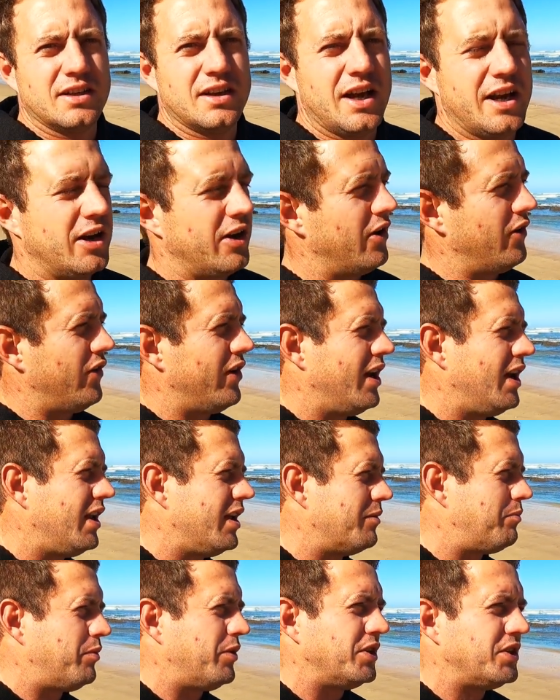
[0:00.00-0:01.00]
And I really
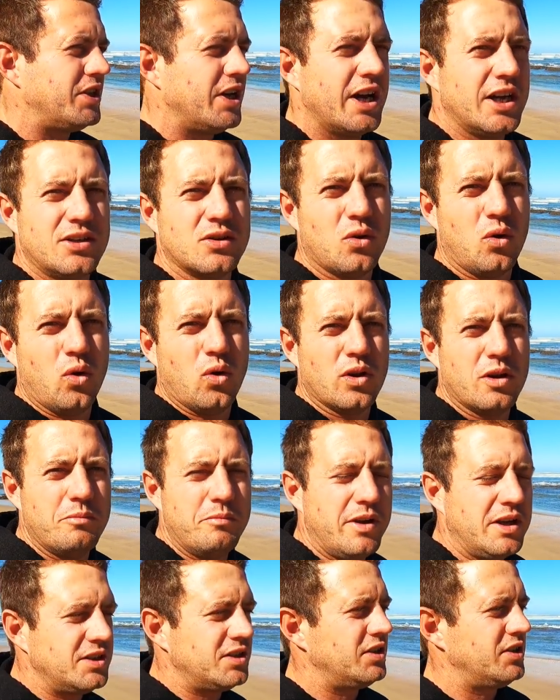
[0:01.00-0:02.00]
appreciate all the
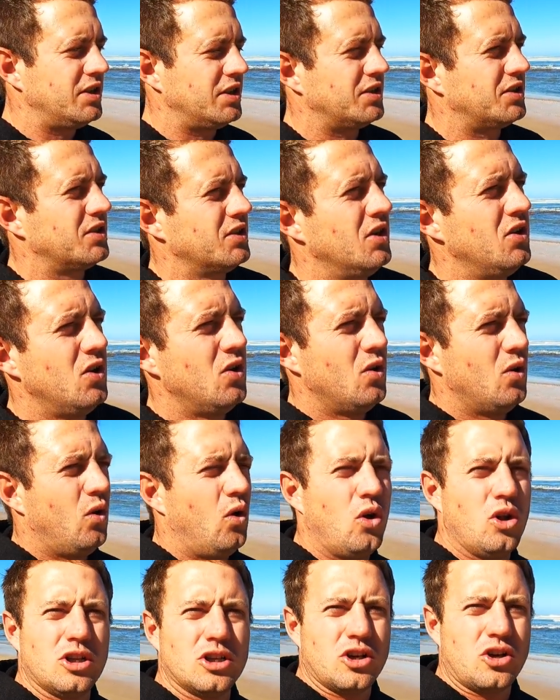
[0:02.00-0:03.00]
messages,
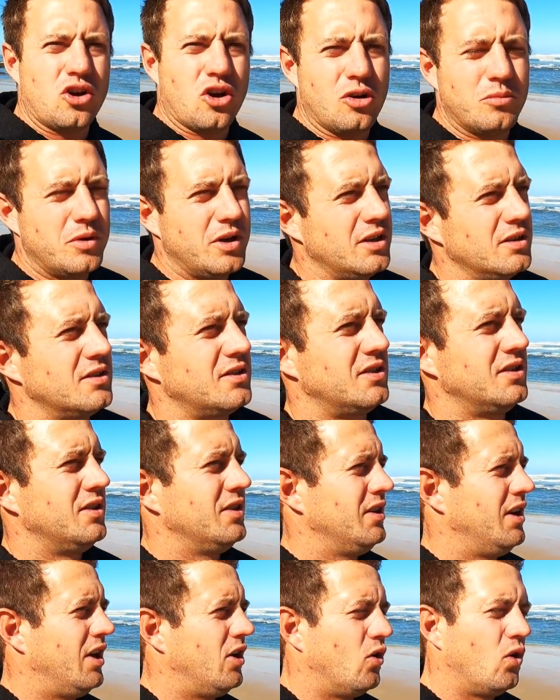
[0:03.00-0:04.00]
all the comments
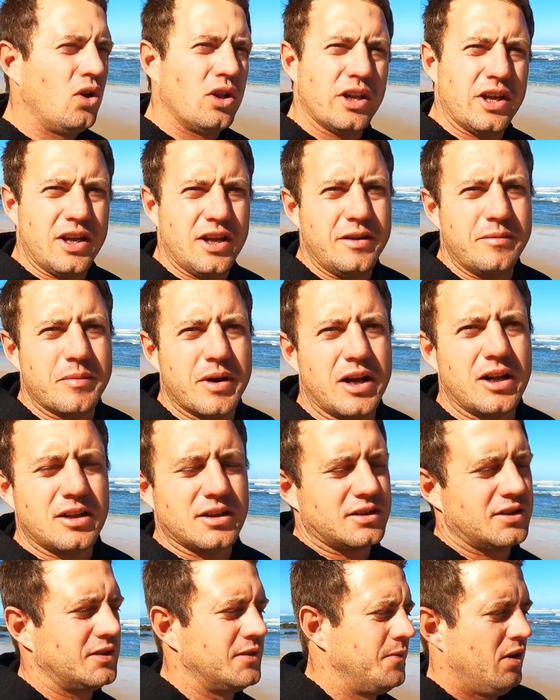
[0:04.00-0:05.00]
and all the
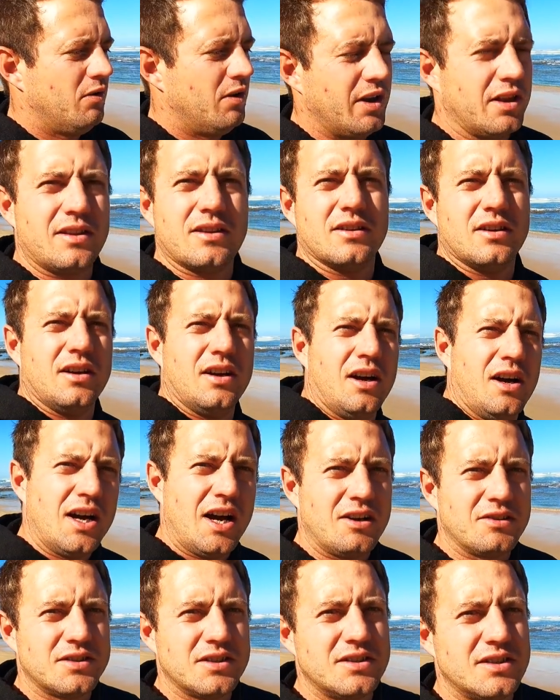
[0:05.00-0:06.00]
emails with
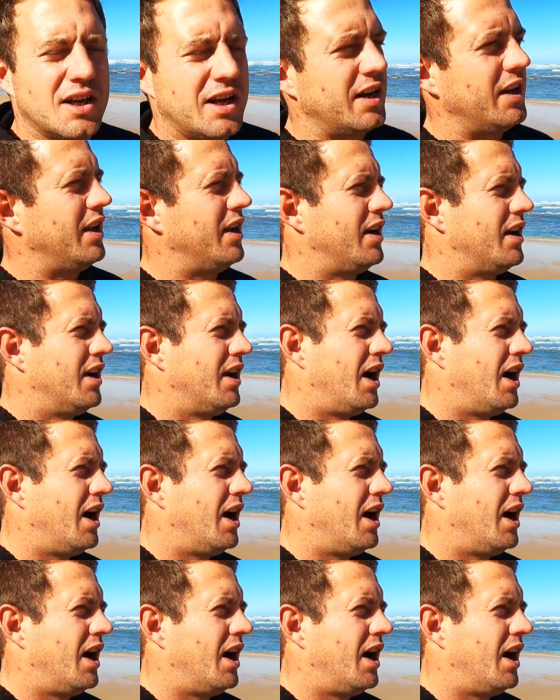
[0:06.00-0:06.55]
how's it, Zander?